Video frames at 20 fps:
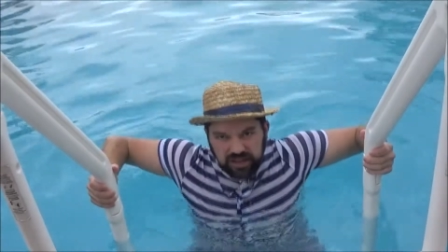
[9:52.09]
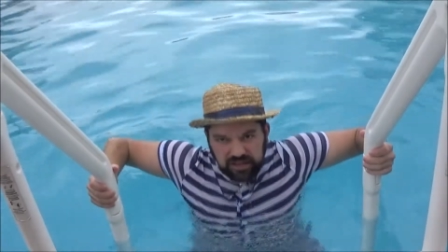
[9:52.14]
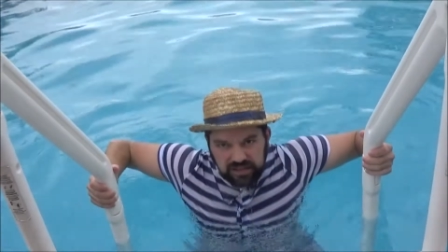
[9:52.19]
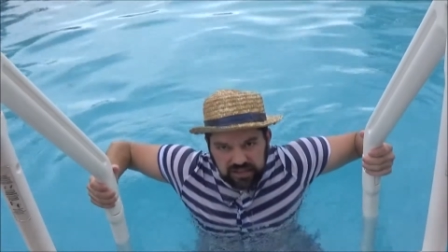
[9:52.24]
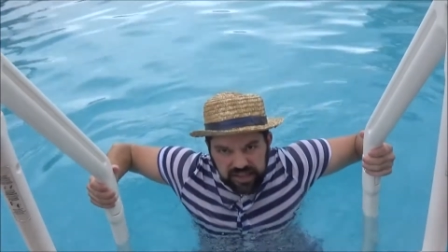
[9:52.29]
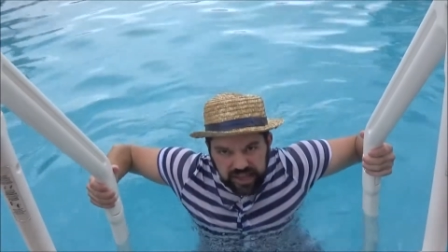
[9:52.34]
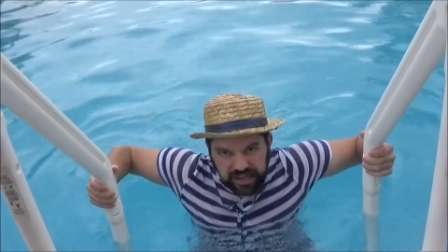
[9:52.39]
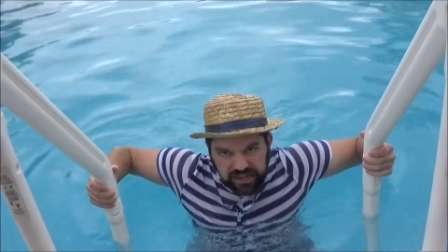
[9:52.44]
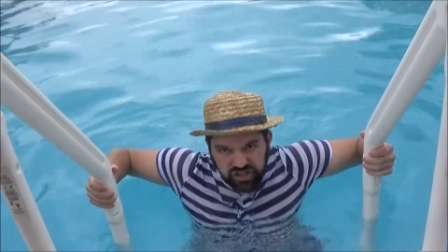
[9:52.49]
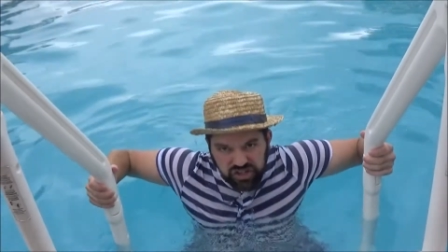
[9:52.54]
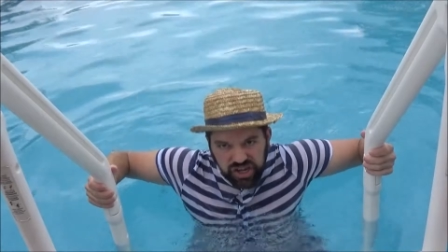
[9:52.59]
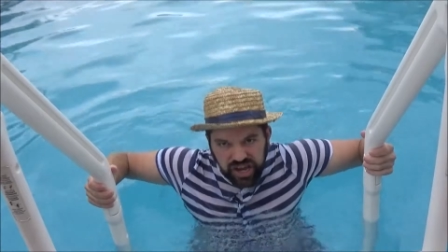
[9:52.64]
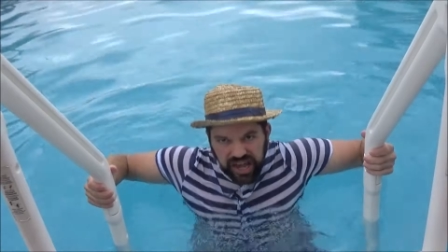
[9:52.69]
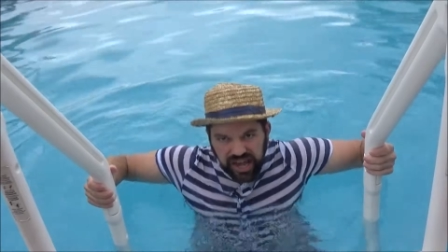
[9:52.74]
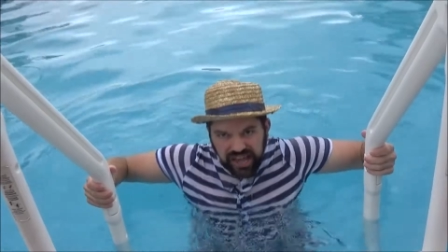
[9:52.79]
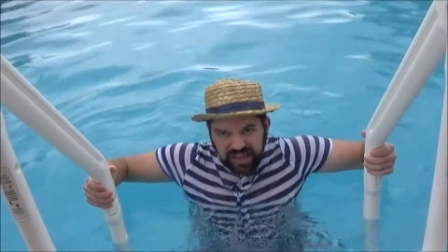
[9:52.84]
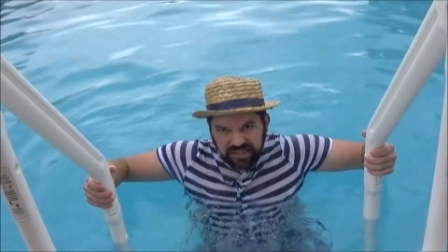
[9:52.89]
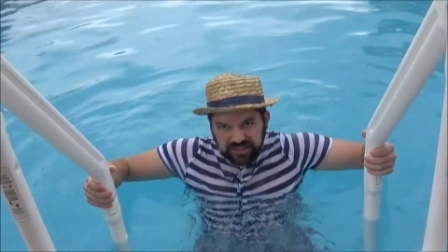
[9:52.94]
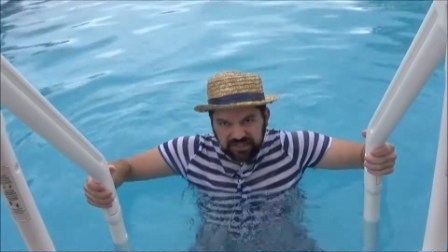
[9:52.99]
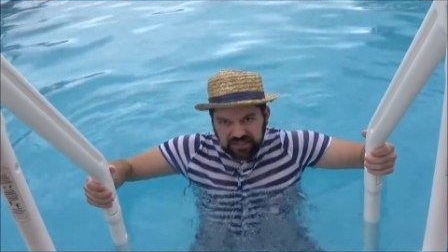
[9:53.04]
into that
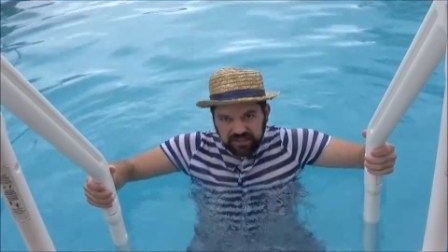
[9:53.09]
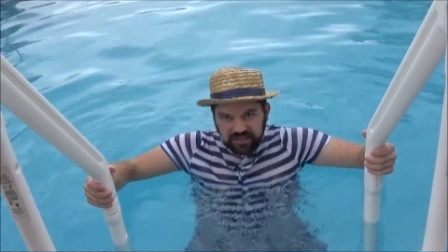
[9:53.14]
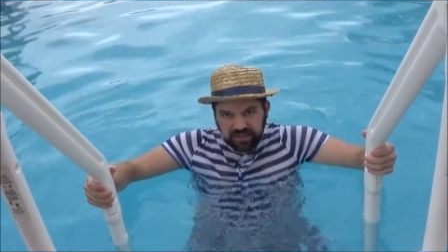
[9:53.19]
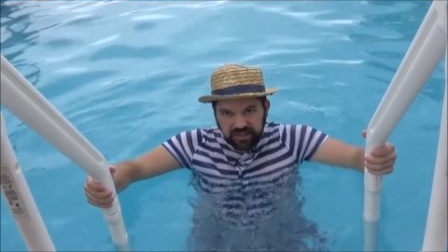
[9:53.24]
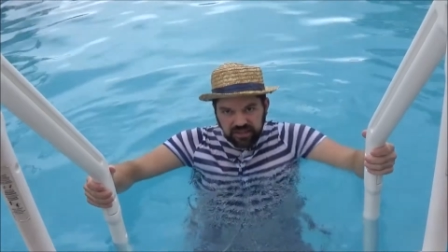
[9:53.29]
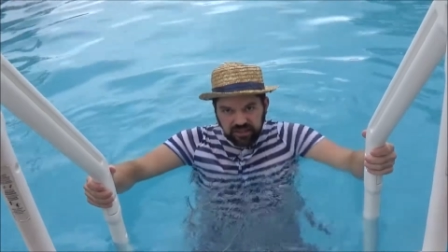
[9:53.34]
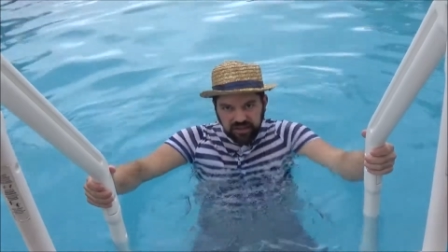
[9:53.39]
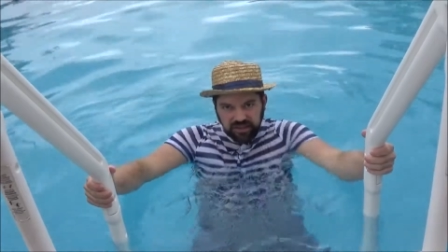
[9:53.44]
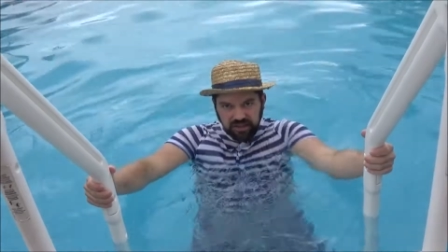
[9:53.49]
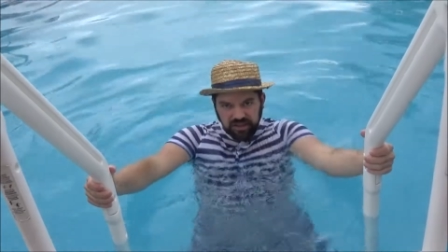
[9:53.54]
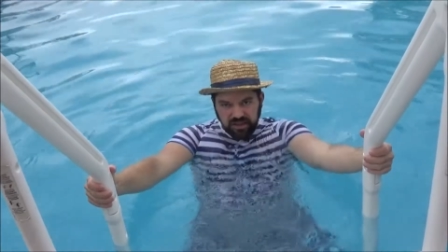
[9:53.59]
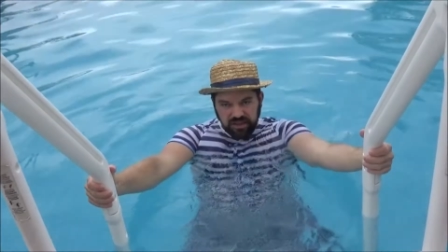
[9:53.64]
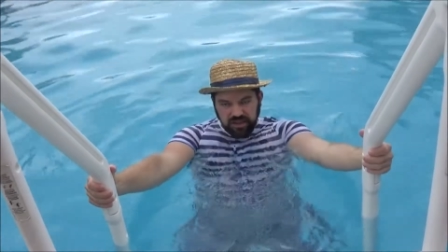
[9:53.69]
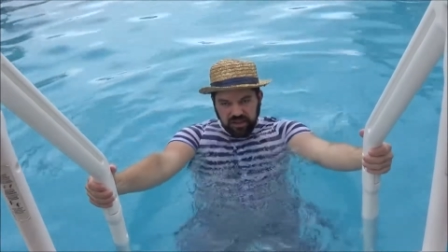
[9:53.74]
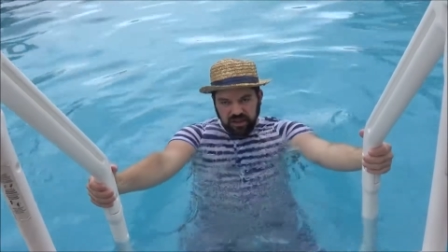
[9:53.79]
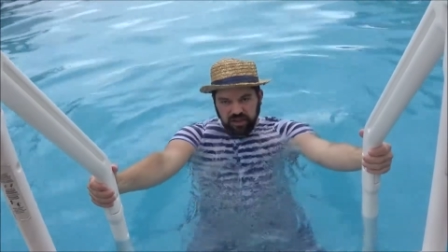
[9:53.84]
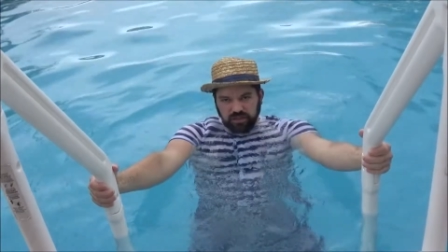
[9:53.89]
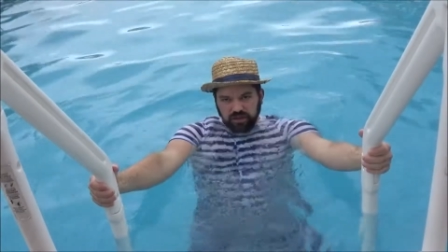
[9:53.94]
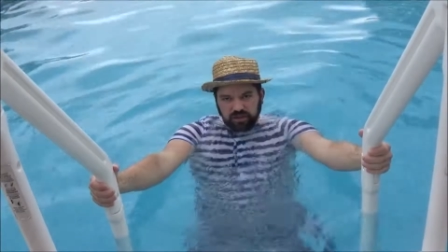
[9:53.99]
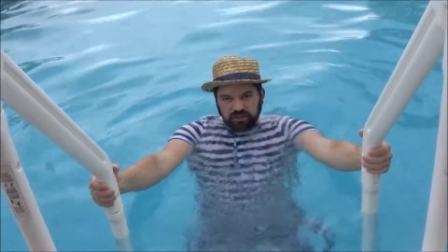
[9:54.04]
chest
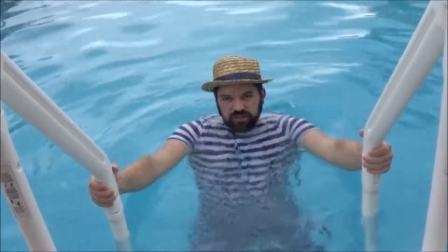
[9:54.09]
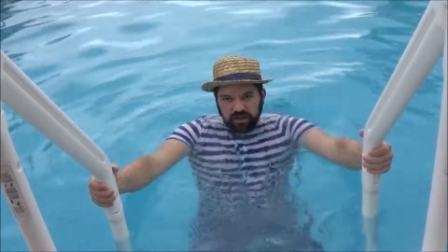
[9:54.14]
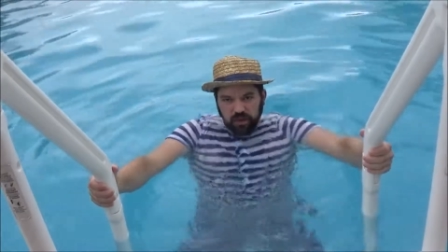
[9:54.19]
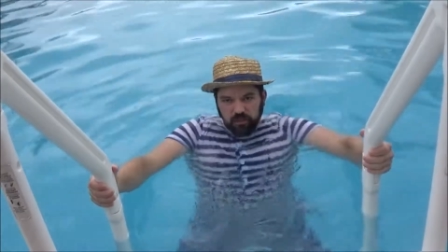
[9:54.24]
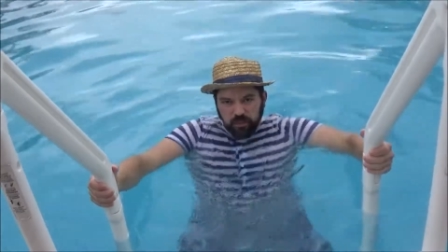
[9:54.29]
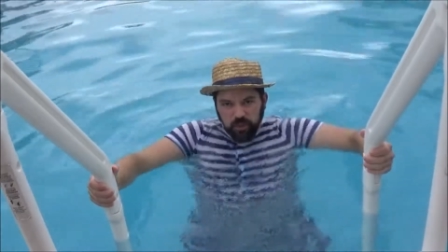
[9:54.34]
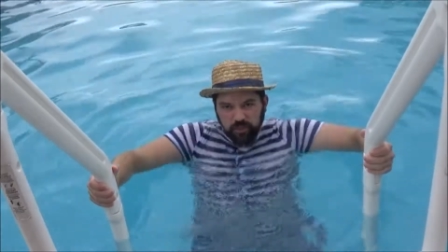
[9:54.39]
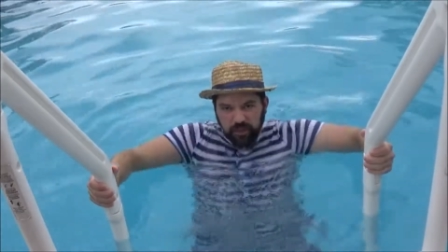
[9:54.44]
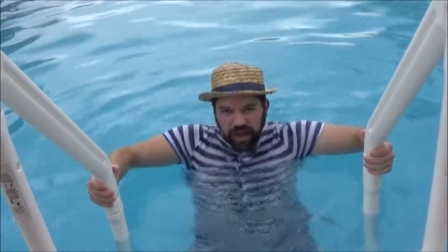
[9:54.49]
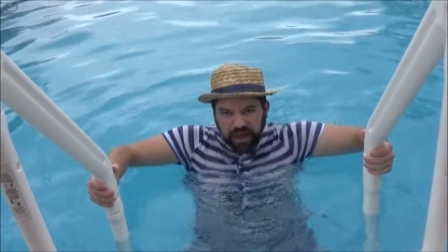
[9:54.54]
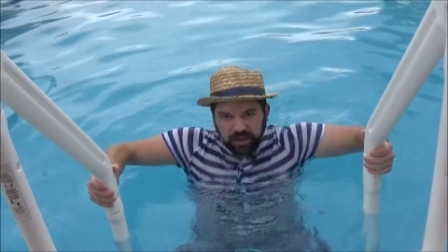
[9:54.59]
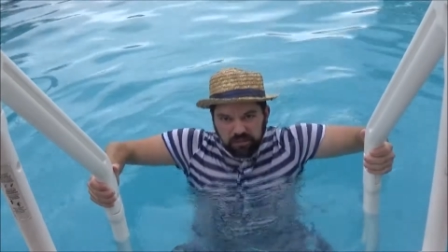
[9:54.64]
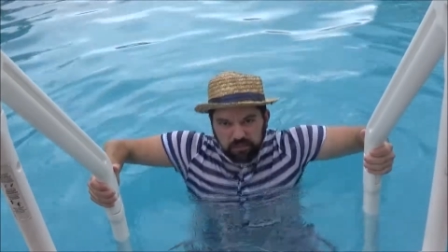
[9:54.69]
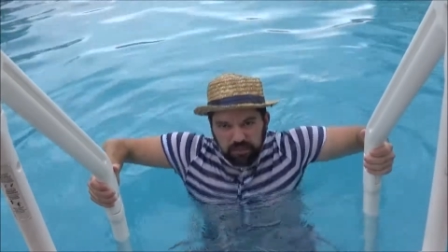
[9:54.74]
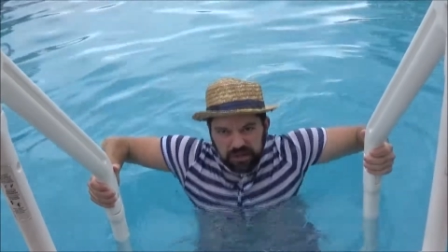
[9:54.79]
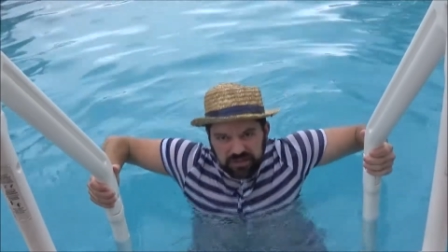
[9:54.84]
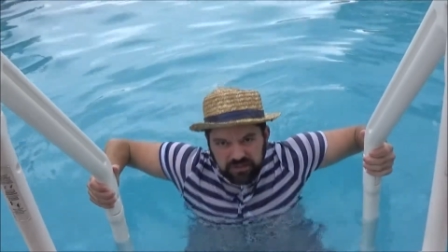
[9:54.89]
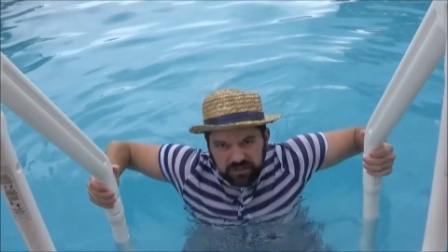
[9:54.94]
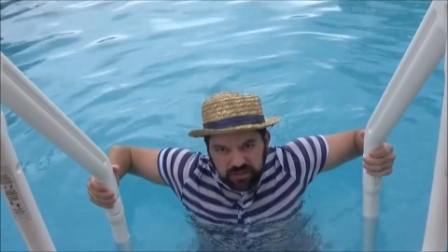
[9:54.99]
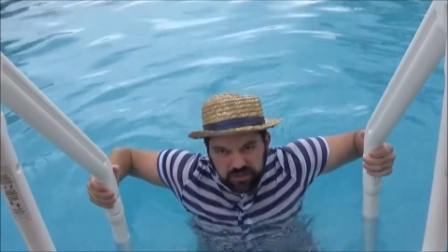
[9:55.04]
and those upper back
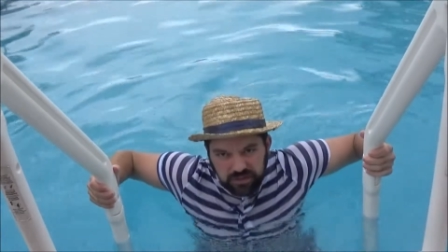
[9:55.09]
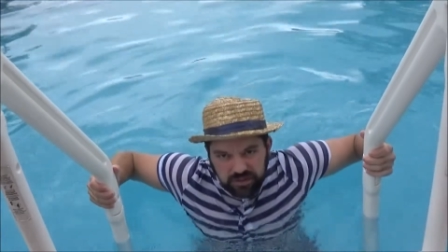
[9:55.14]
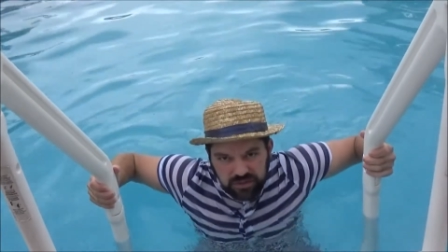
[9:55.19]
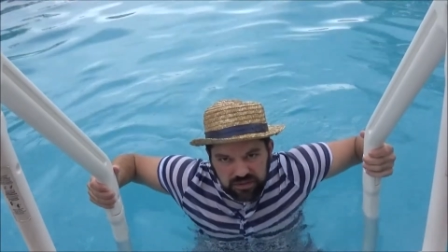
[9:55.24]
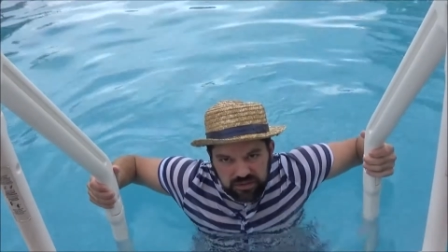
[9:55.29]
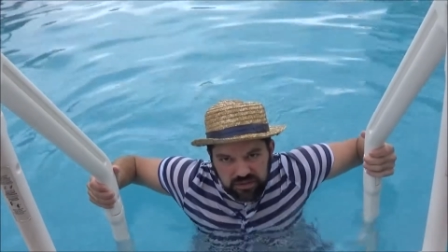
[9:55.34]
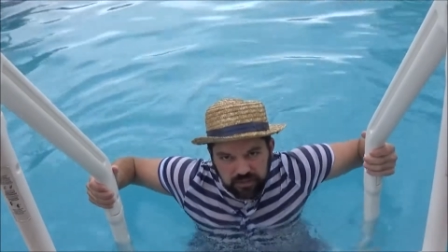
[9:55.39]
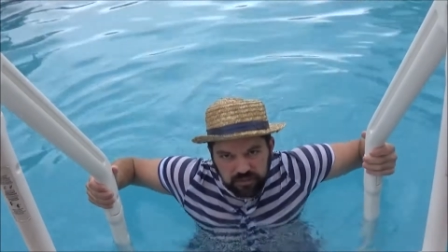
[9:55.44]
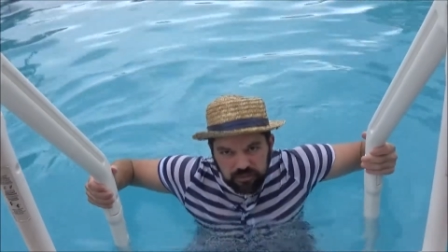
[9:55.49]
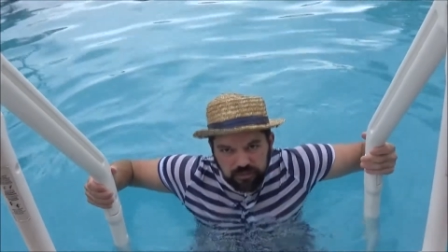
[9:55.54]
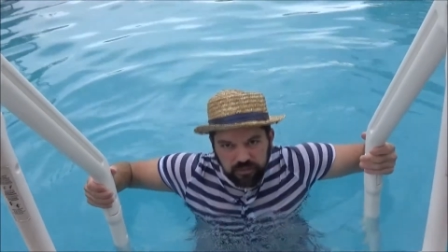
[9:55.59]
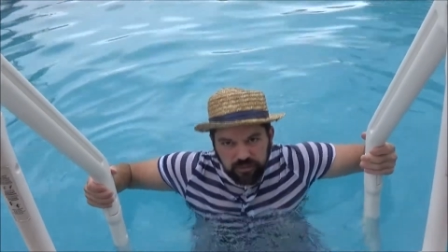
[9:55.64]
muscles.